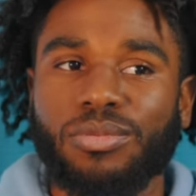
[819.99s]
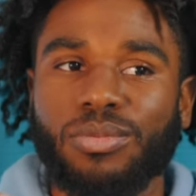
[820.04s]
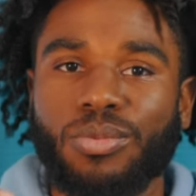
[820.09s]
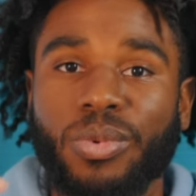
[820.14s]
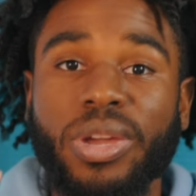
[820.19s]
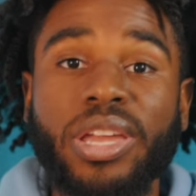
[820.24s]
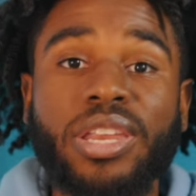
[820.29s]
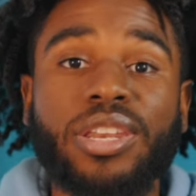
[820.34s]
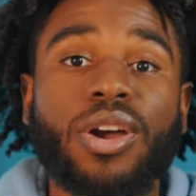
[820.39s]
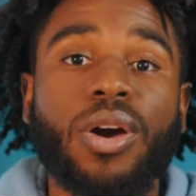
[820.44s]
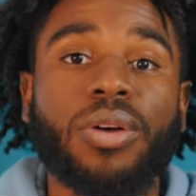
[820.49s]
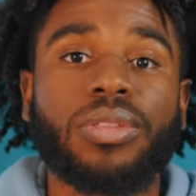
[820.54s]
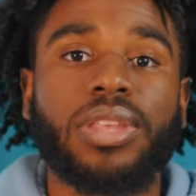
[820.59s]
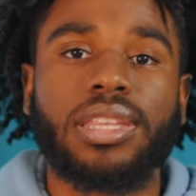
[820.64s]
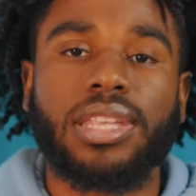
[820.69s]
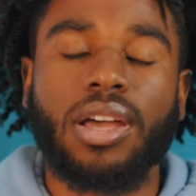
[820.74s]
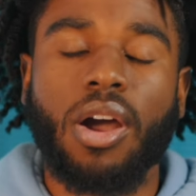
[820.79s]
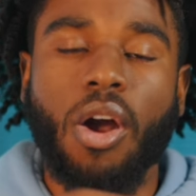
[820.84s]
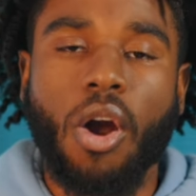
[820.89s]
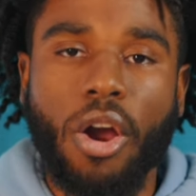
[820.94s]
we know
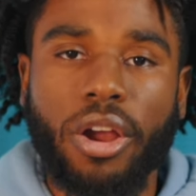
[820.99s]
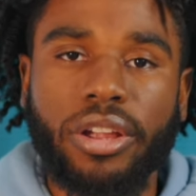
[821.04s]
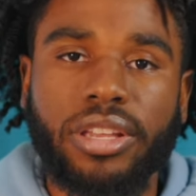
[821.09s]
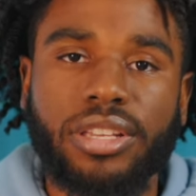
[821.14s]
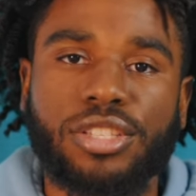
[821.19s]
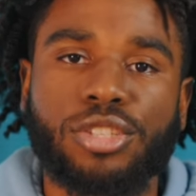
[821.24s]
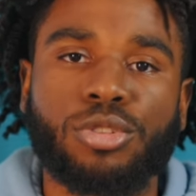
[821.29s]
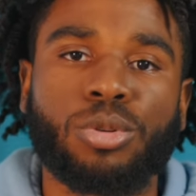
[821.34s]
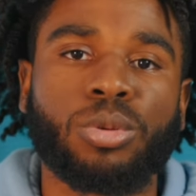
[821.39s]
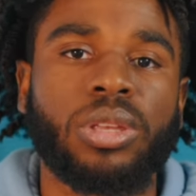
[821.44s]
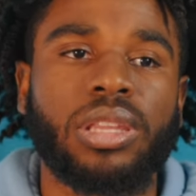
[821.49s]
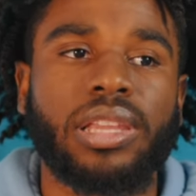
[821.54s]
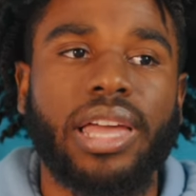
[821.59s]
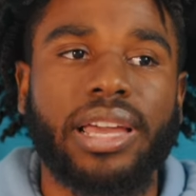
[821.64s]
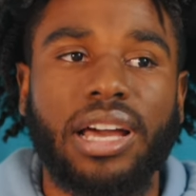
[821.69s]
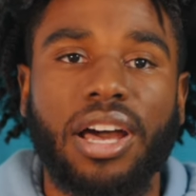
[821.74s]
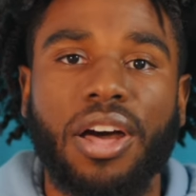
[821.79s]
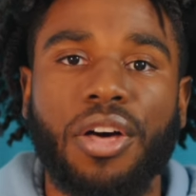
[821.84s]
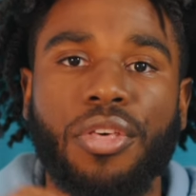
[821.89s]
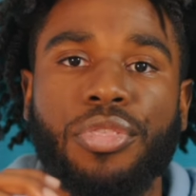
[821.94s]
that the Ark is truly
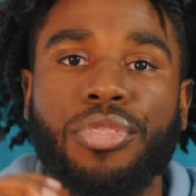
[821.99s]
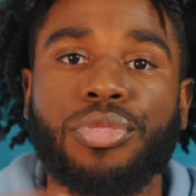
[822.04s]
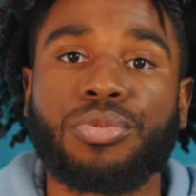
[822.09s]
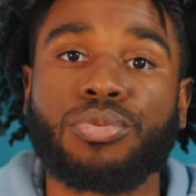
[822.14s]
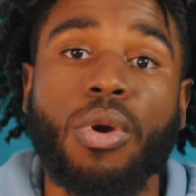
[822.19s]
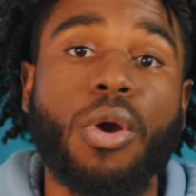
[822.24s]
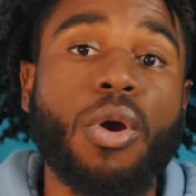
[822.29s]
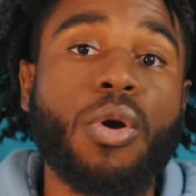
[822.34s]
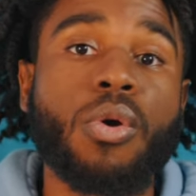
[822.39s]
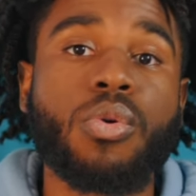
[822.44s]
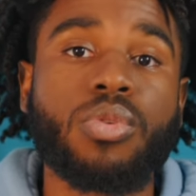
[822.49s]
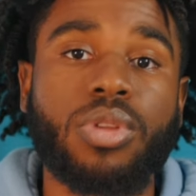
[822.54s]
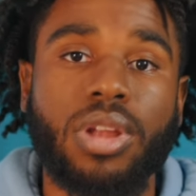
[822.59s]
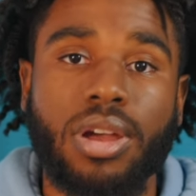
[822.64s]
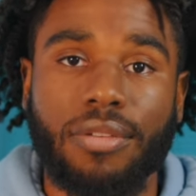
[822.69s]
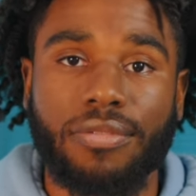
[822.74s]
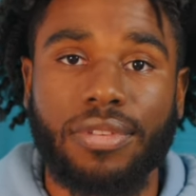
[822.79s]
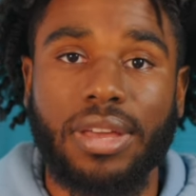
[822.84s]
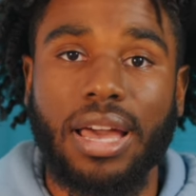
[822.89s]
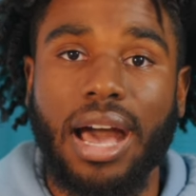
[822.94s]
like a throne
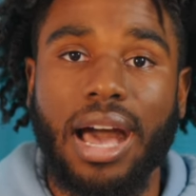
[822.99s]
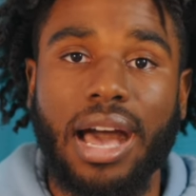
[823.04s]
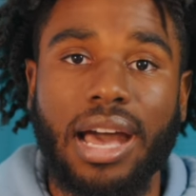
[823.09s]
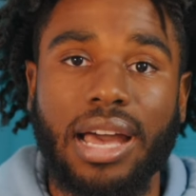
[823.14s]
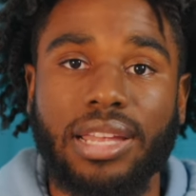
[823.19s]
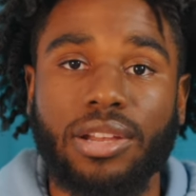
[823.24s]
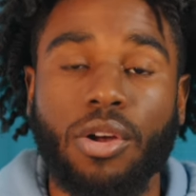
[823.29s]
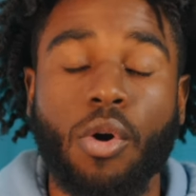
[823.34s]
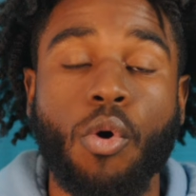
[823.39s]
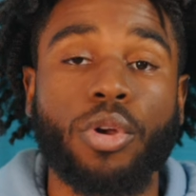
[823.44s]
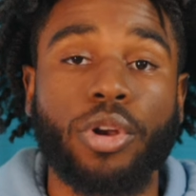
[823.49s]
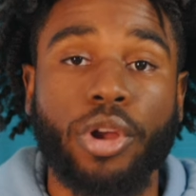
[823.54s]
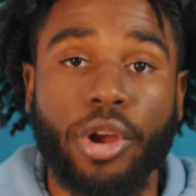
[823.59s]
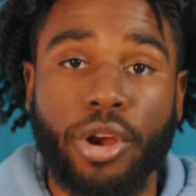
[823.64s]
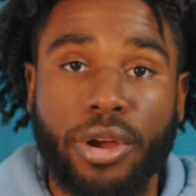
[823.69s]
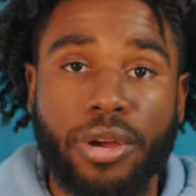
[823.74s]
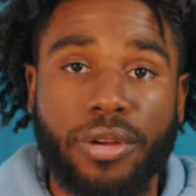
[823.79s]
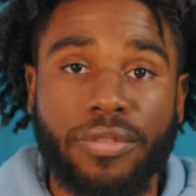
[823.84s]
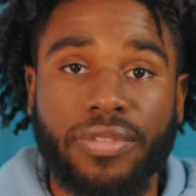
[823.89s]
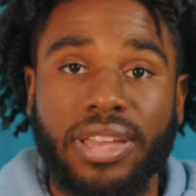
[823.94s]
of God on
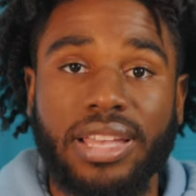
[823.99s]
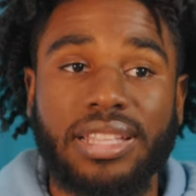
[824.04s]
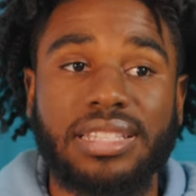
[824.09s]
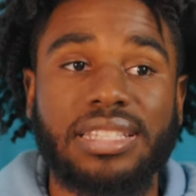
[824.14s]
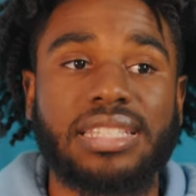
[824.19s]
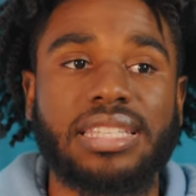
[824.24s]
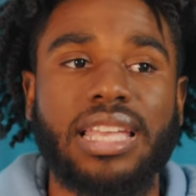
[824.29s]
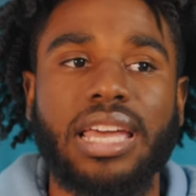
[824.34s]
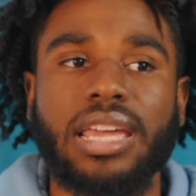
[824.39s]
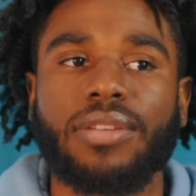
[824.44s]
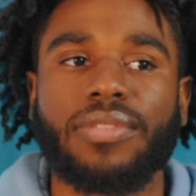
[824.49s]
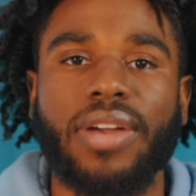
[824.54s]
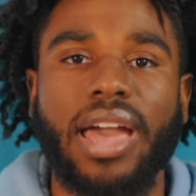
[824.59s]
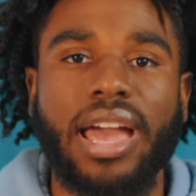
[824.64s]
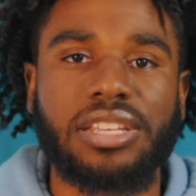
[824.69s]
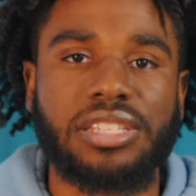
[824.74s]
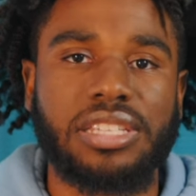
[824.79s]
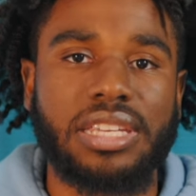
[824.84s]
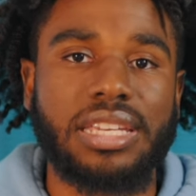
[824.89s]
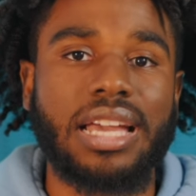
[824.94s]
earth instead of
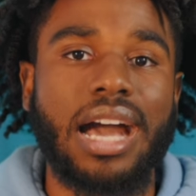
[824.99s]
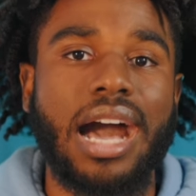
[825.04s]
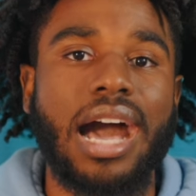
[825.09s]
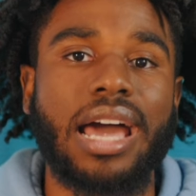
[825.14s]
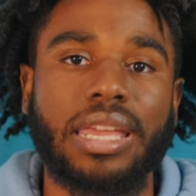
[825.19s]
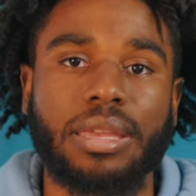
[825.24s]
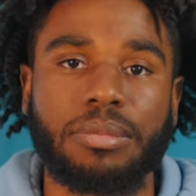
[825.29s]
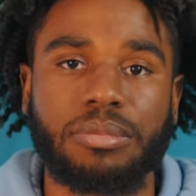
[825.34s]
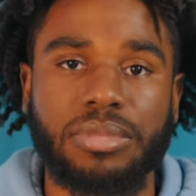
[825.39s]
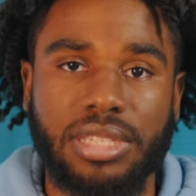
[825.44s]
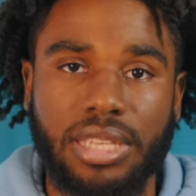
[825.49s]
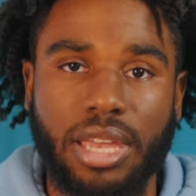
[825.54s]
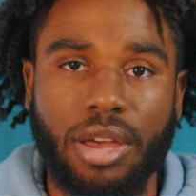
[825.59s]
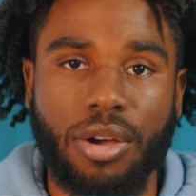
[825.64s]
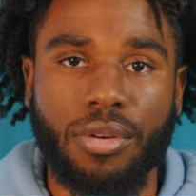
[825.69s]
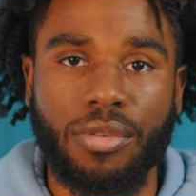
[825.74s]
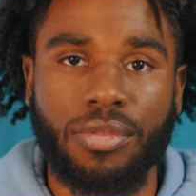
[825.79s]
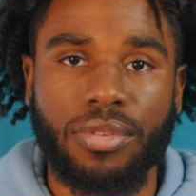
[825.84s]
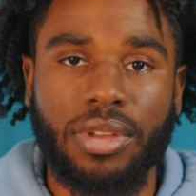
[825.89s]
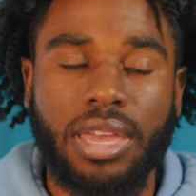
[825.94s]
actually God
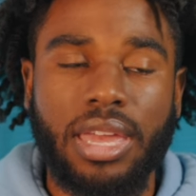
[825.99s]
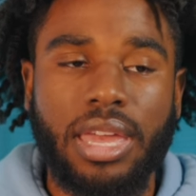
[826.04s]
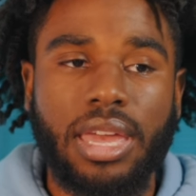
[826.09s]
himself.